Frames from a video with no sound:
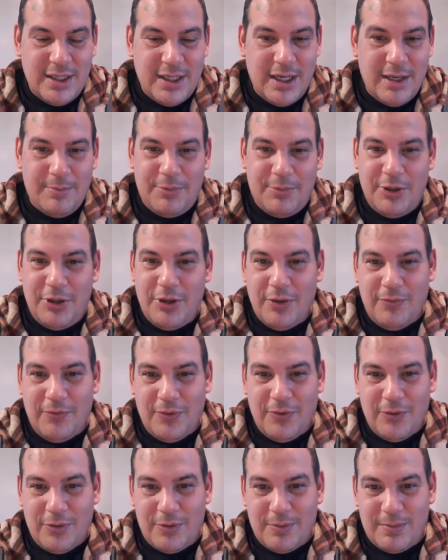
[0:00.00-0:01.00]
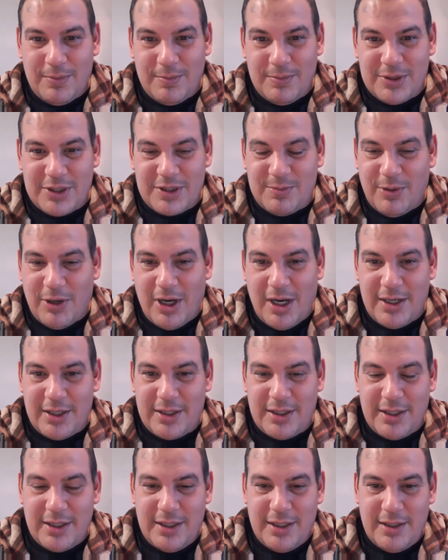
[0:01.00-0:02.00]
a beautiful
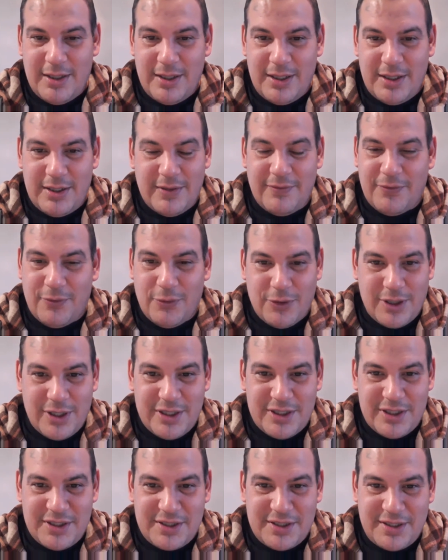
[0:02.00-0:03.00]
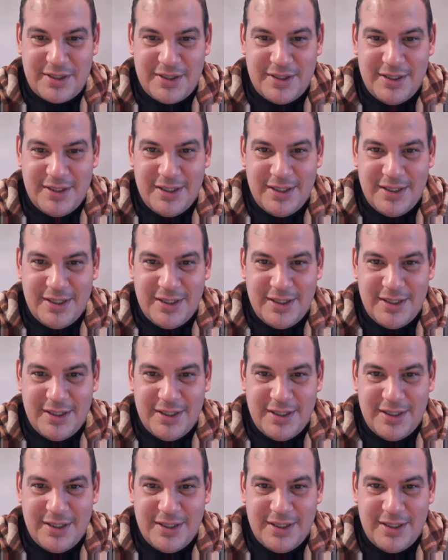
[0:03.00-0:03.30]
spot in the forest.